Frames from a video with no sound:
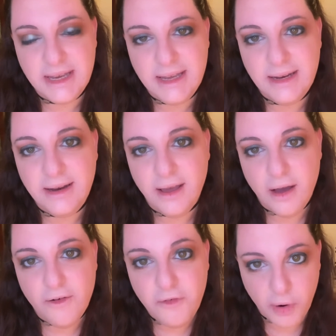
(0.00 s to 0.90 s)
in
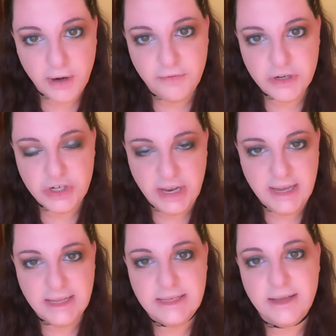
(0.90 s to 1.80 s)
4 different
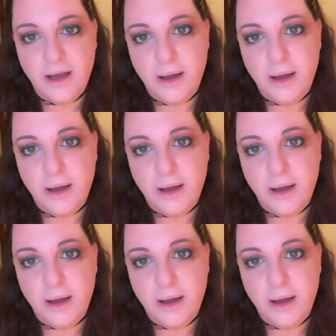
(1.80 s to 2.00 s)
shades.